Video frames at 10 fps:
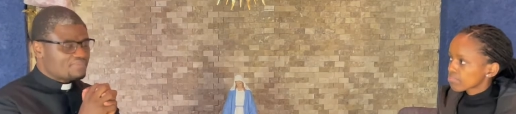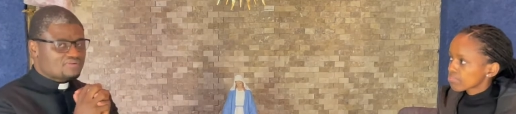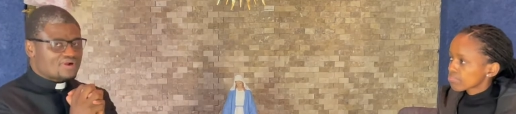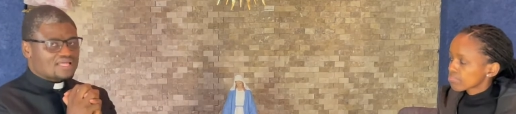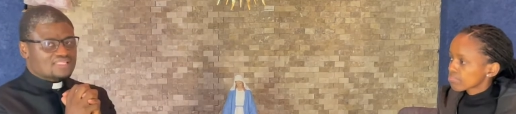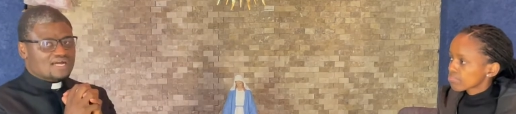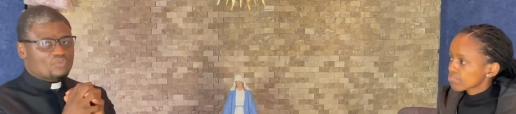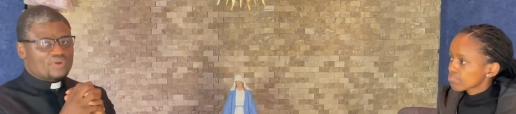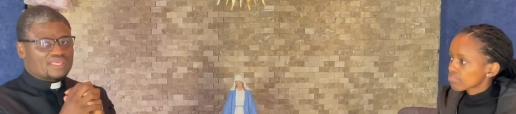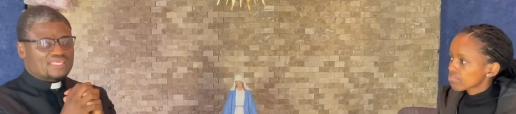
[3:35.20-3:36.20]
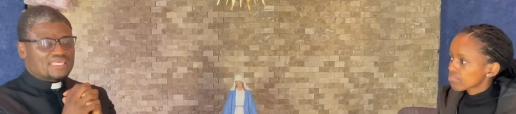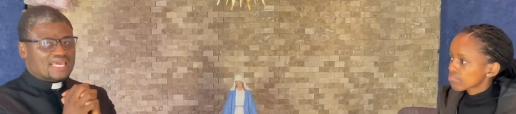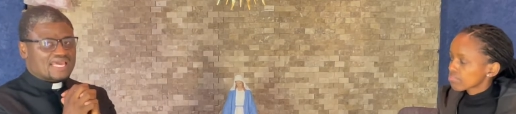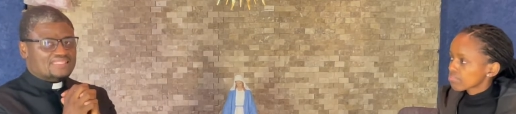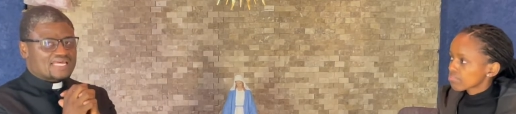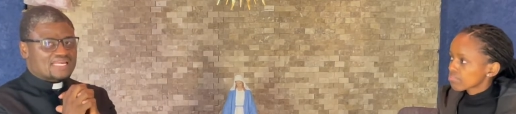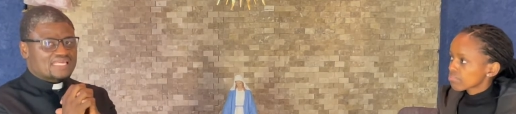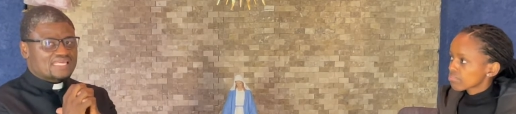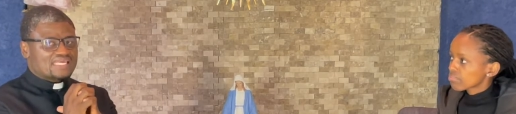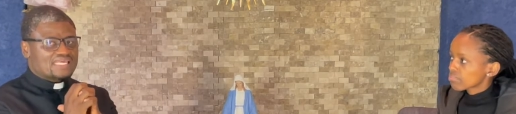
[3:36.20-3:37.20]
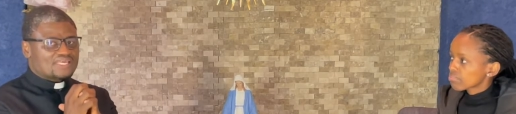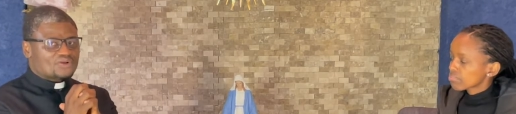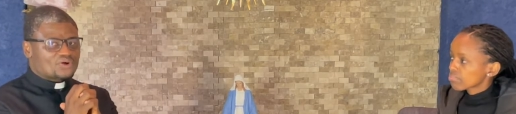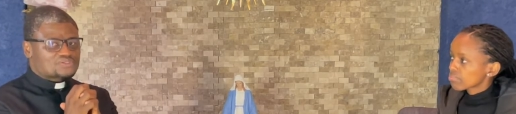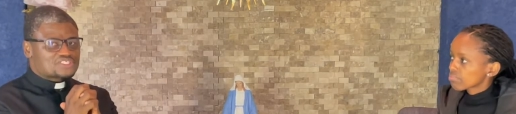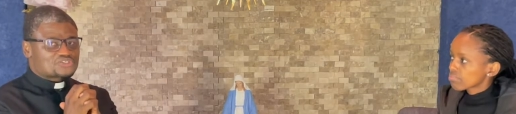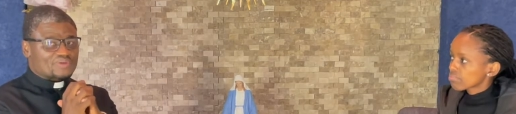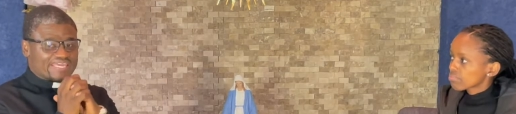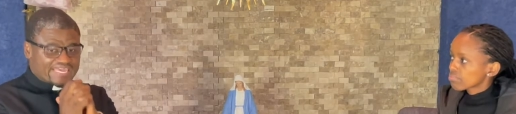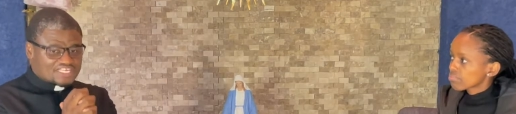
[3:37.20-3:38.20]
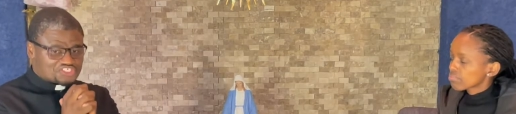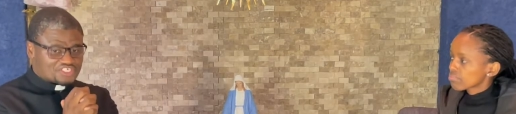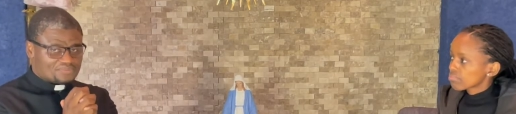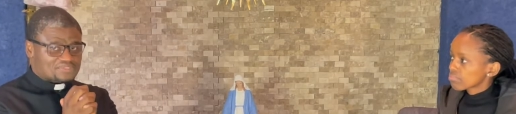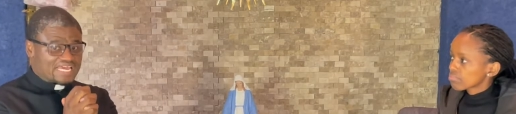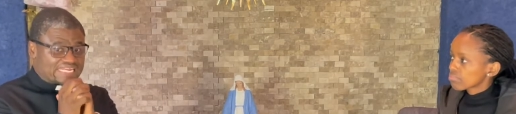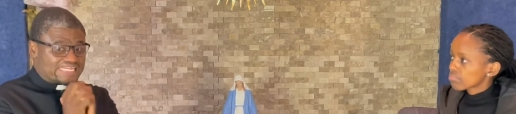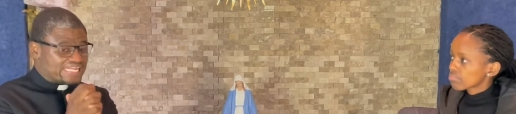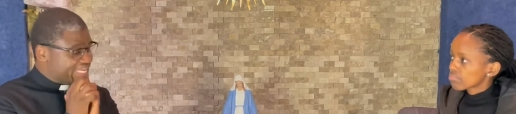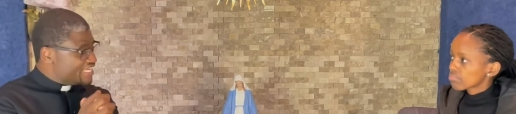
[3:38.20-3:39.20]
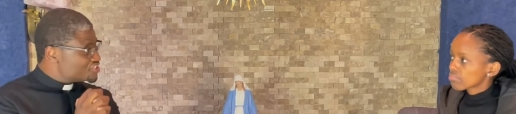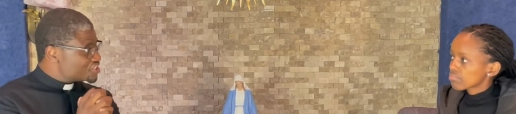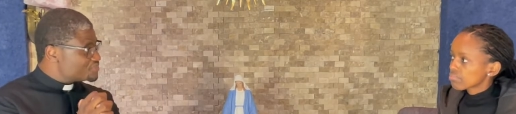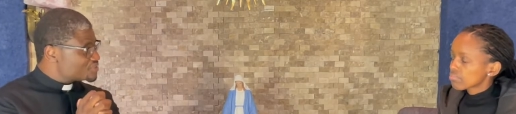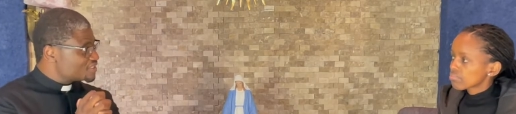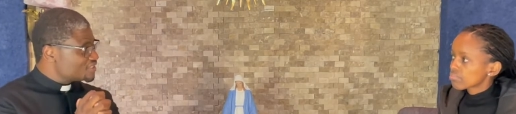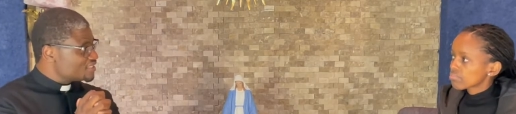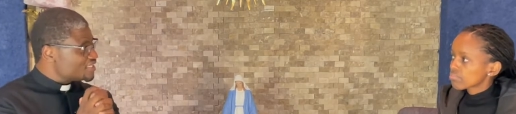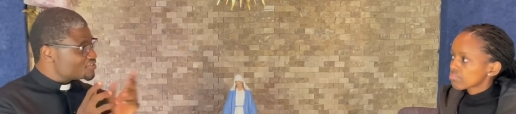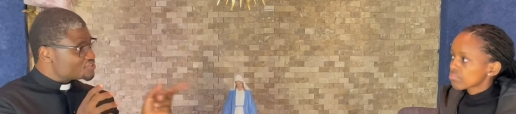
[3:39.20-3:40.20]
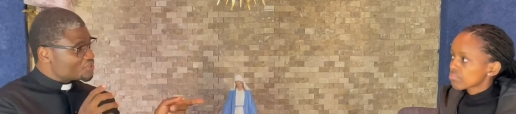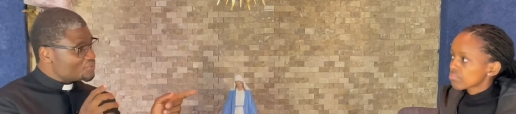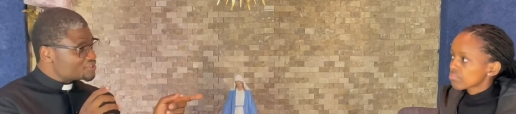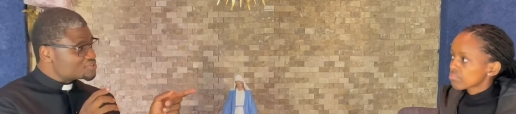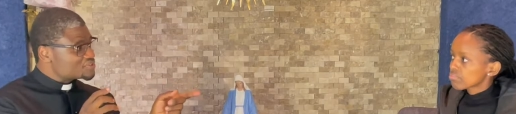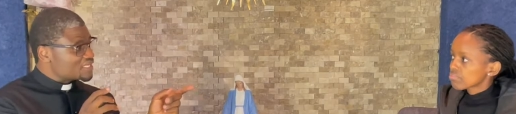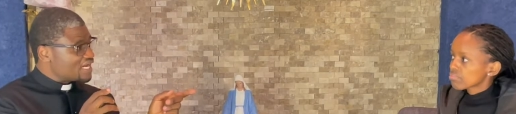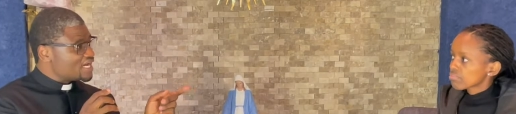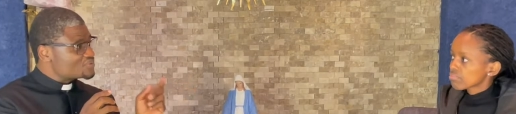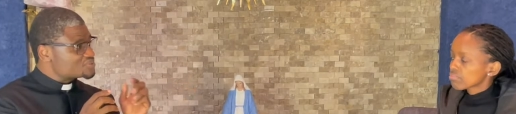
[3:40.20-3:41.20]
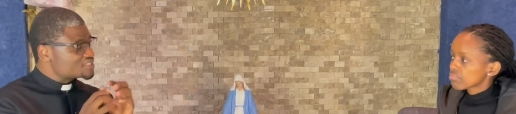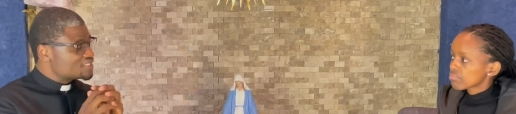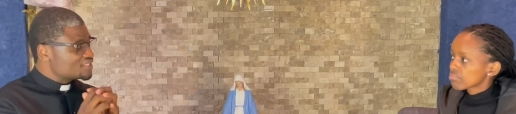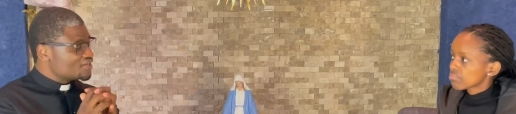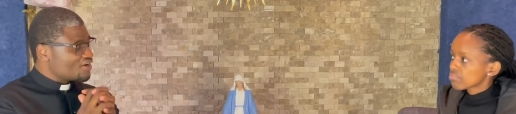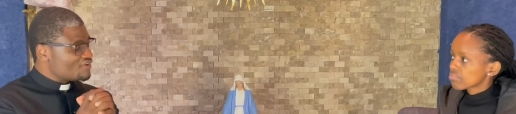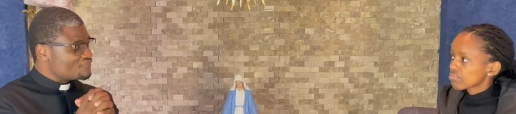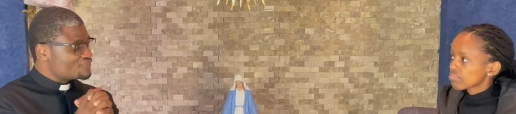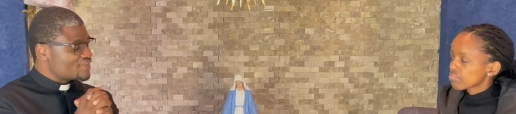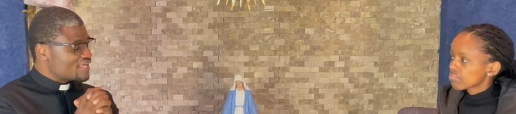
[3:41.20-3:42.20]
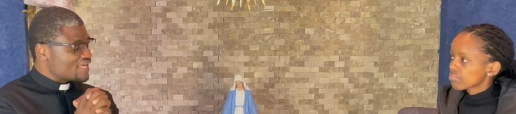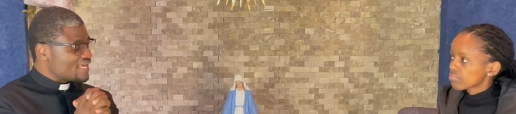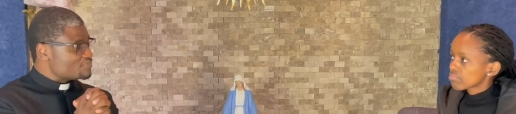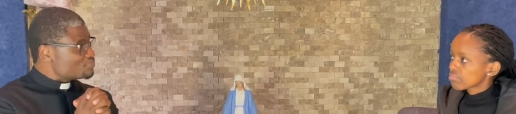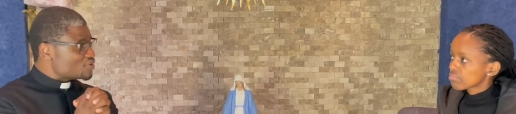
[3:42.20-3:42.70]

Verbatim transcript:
Speaker 1: But rather we hear that he goes into Egypt and in Egypt he sold into the house of uh,